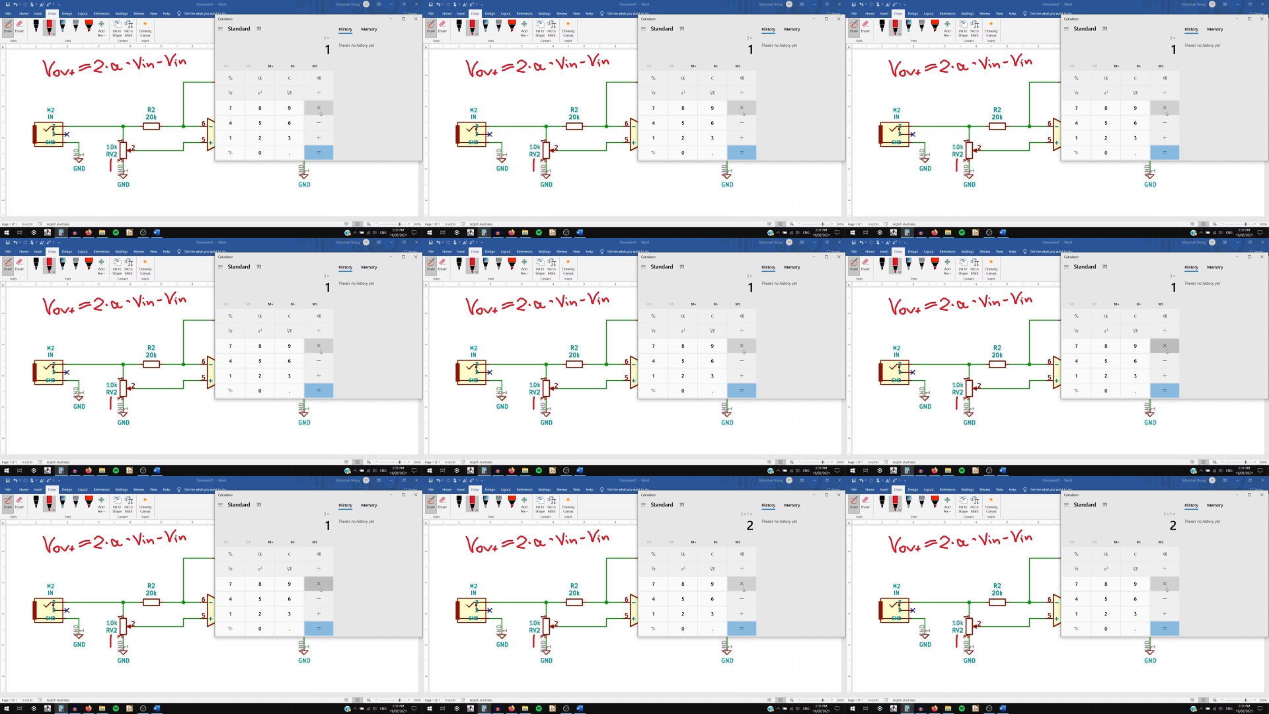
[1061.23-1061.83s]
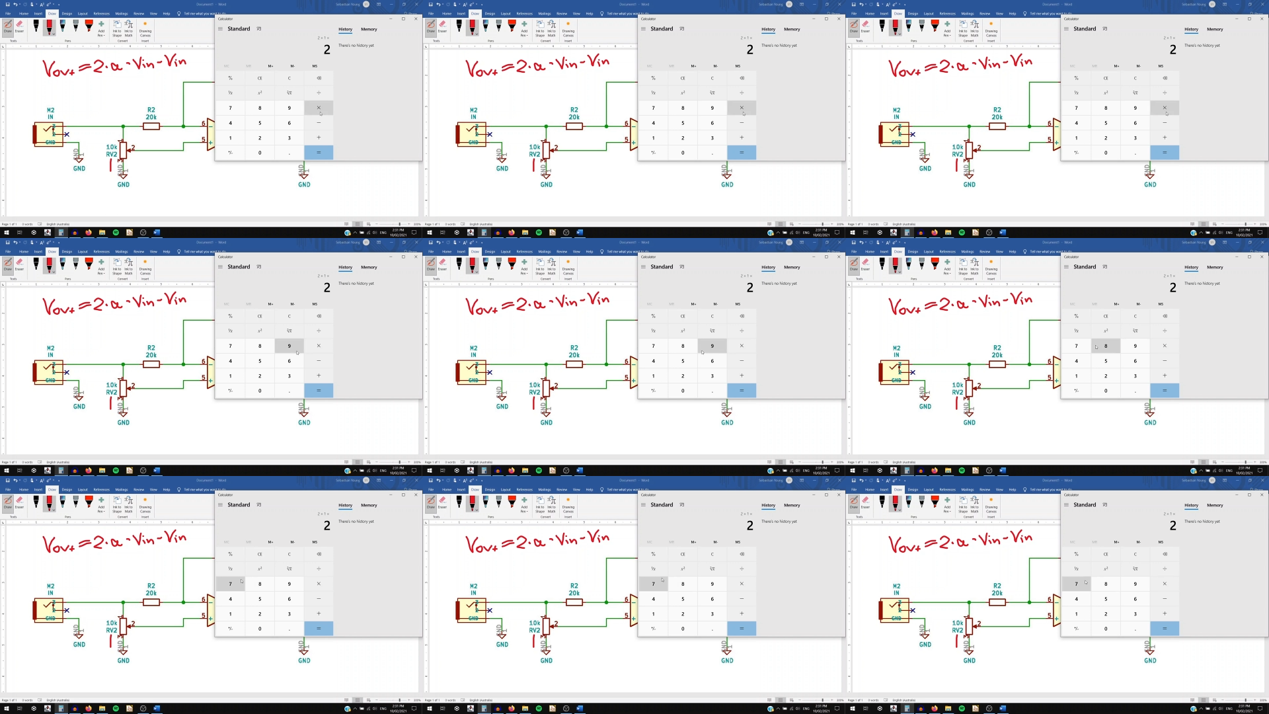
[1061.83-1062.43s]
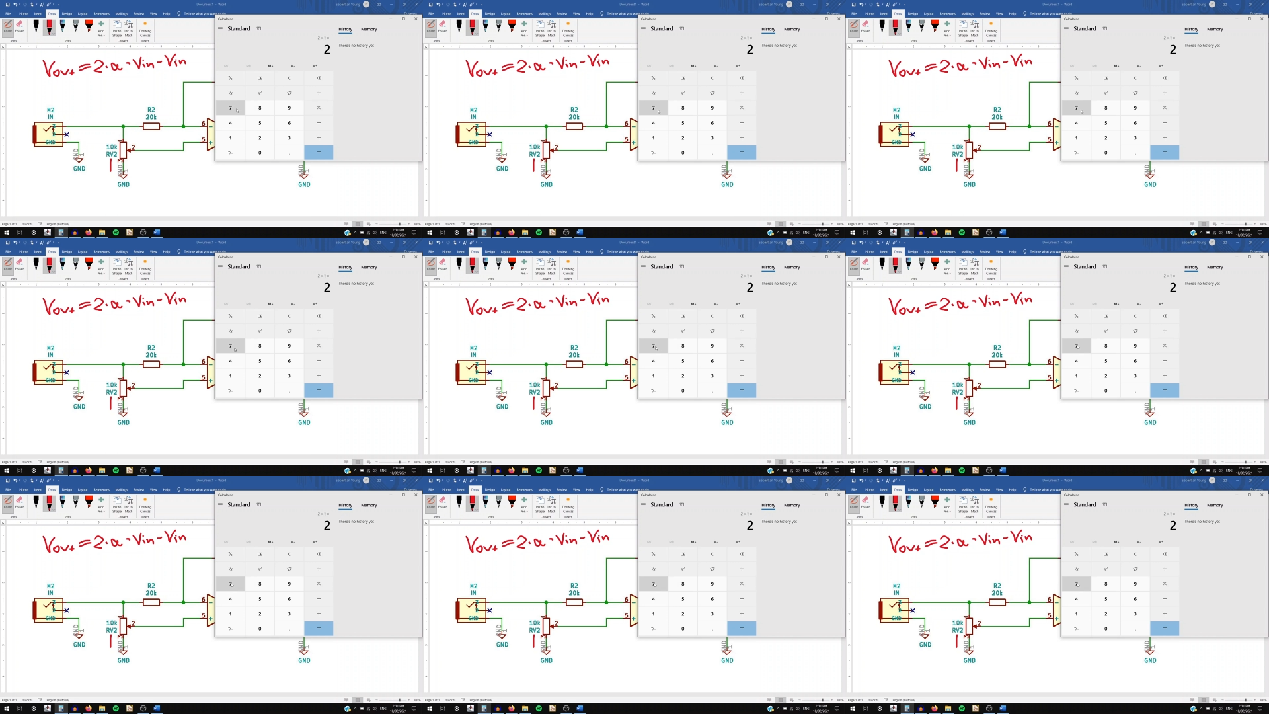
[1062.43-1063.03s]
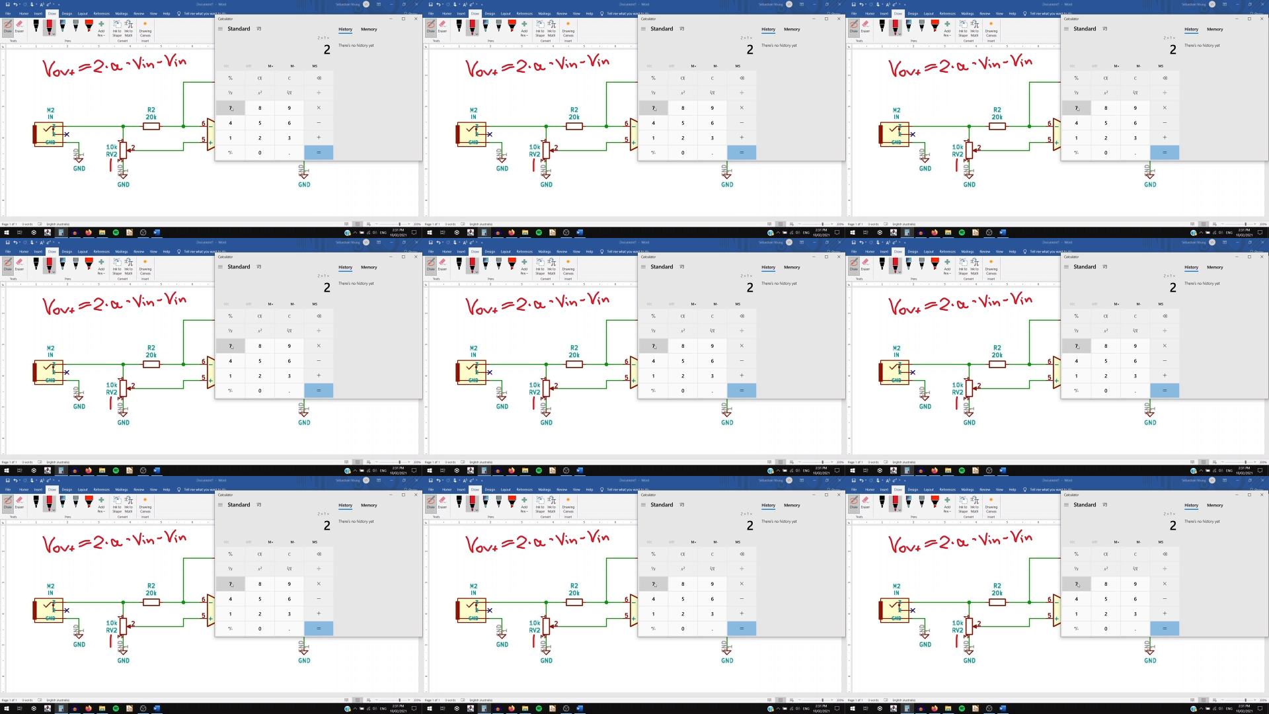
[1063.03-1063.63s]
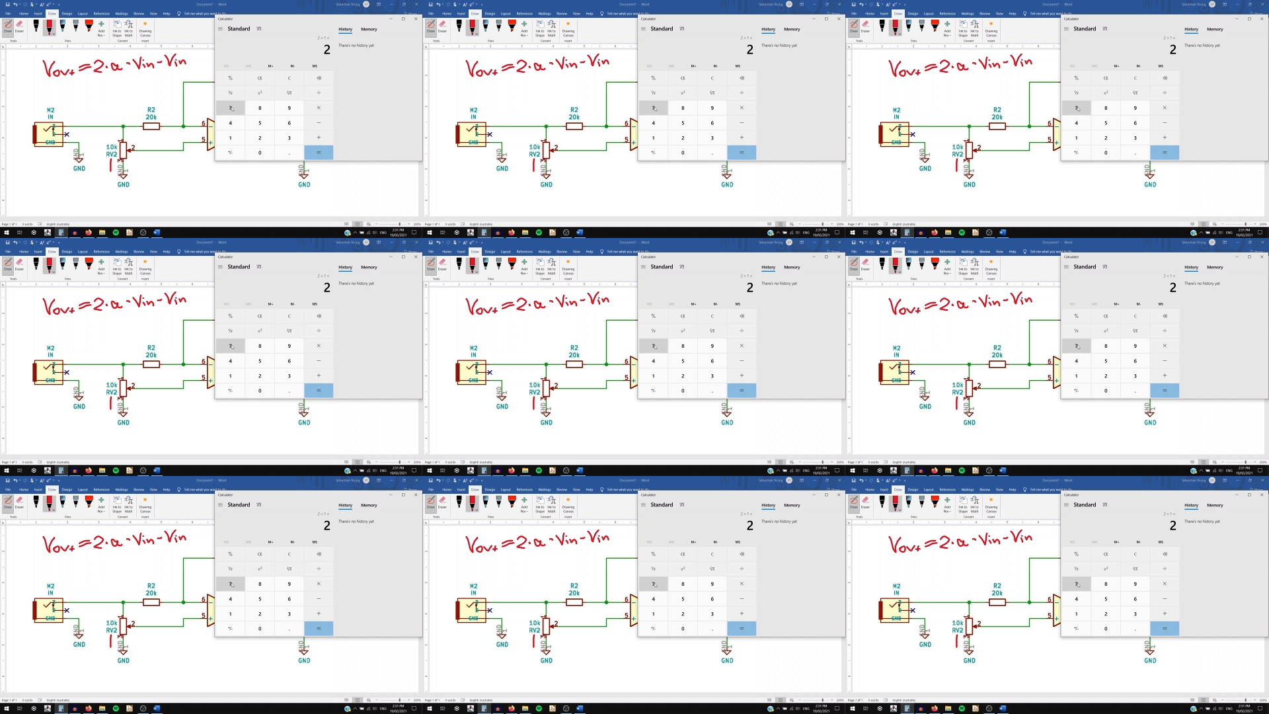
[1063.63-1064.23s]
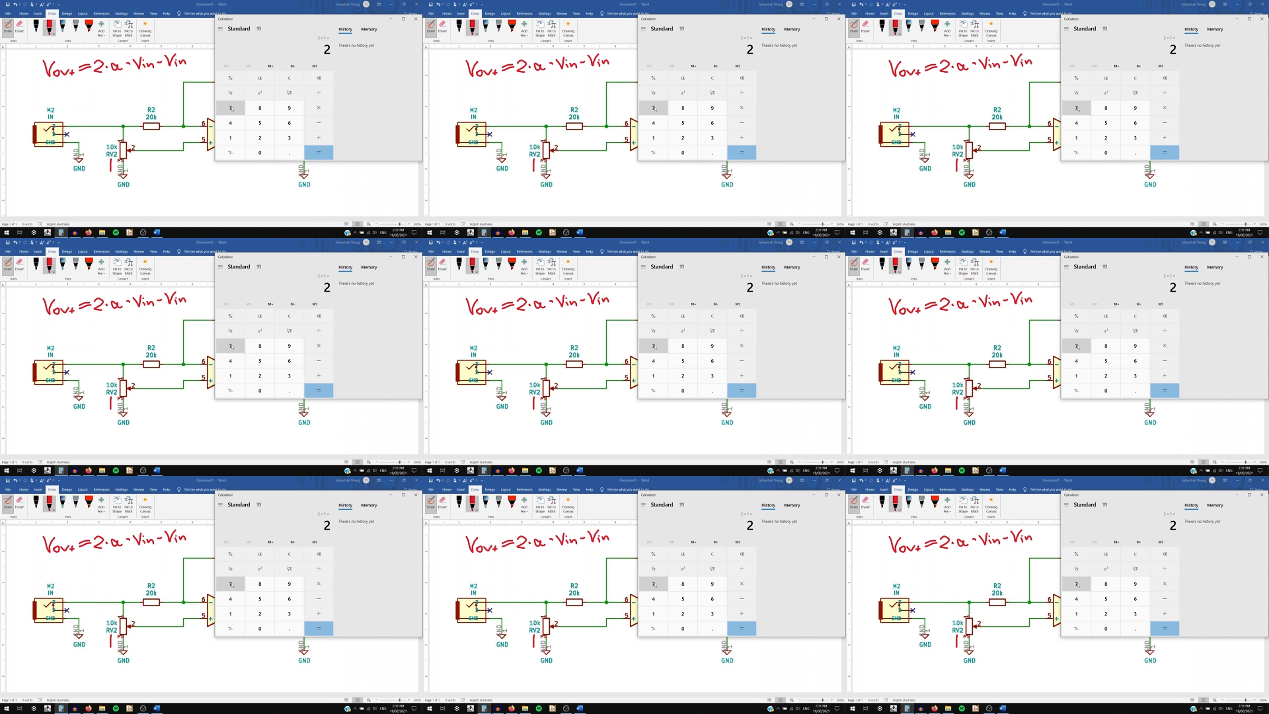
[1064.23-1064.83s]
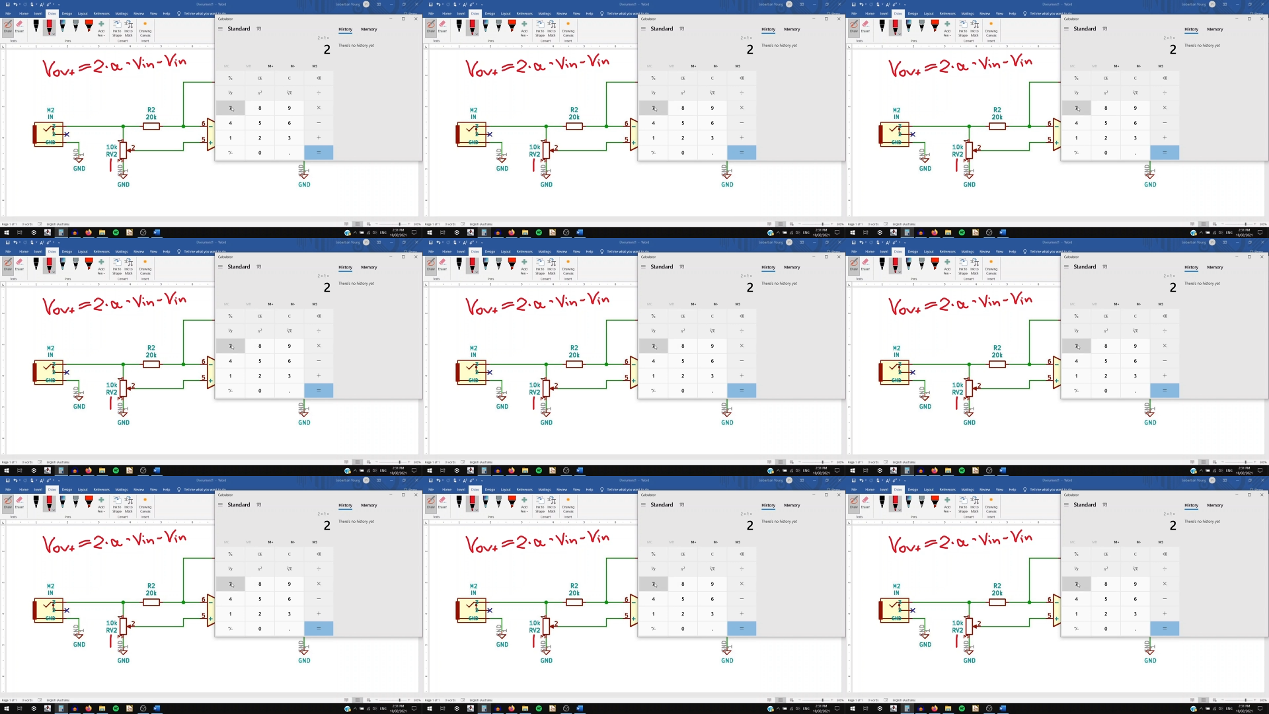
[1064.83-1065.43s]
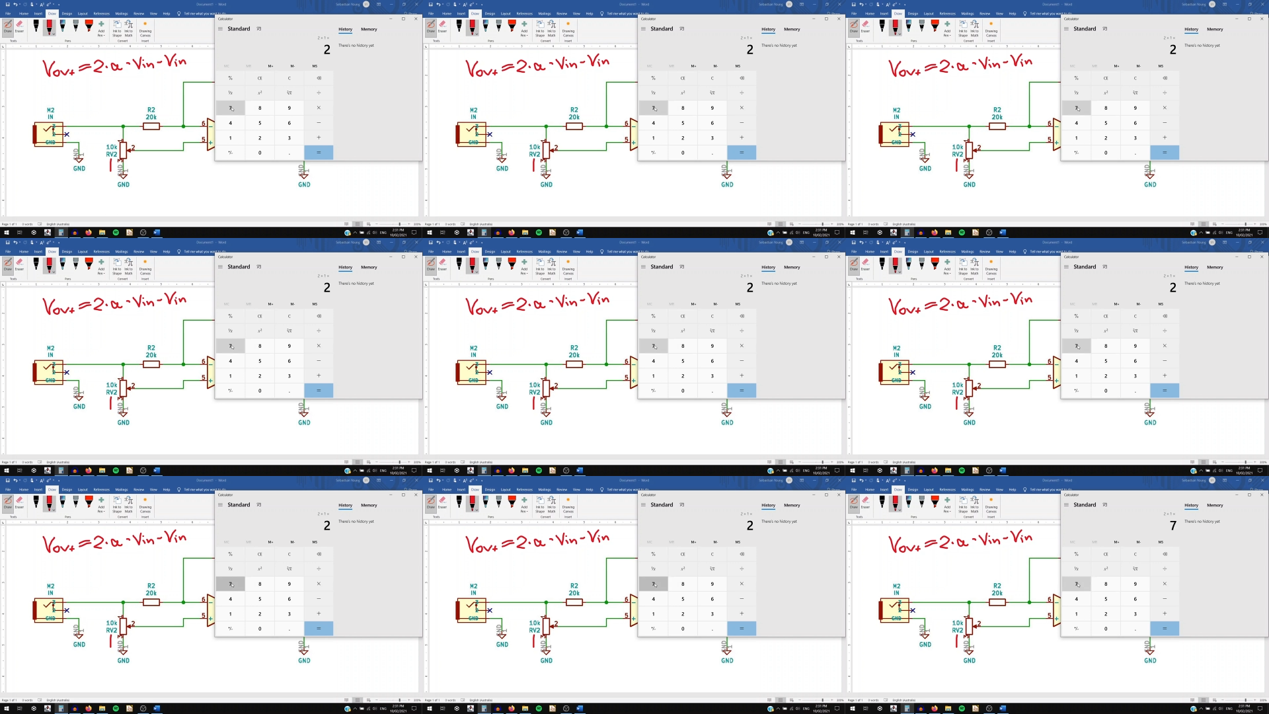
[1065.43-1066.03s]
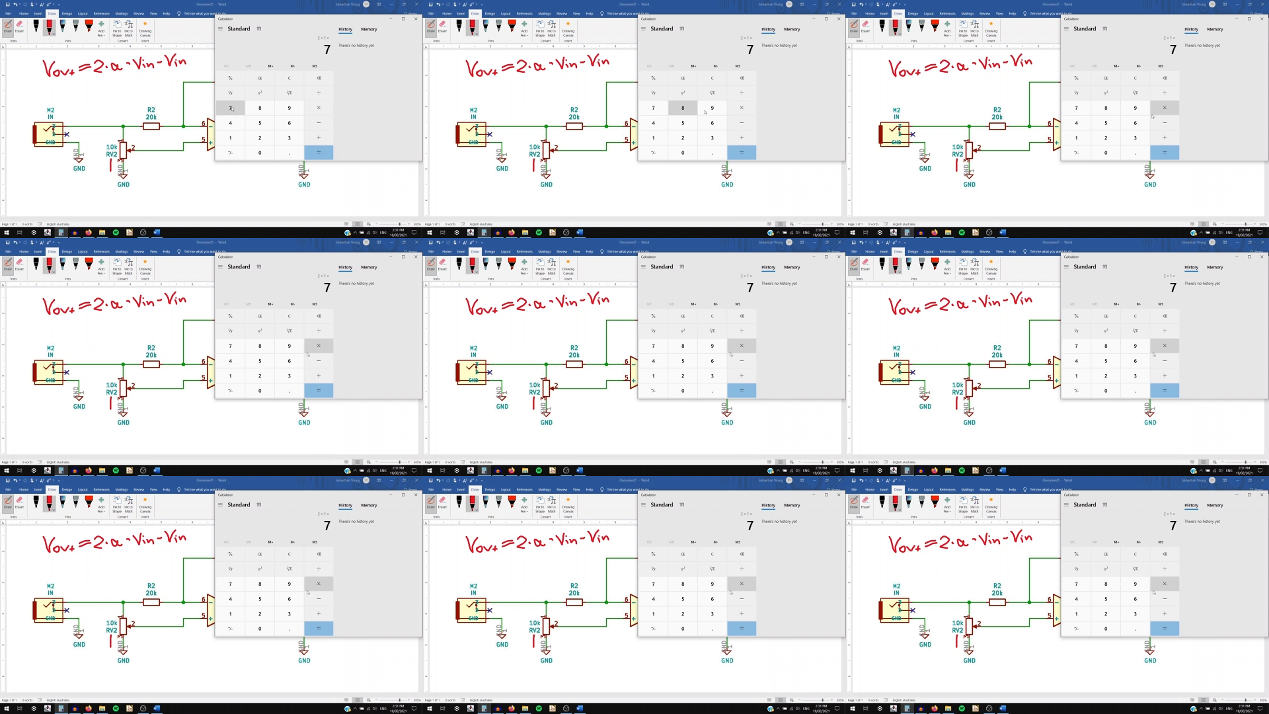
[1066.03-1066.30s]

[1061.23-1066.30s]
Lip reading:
Nobody's mouth can be seen.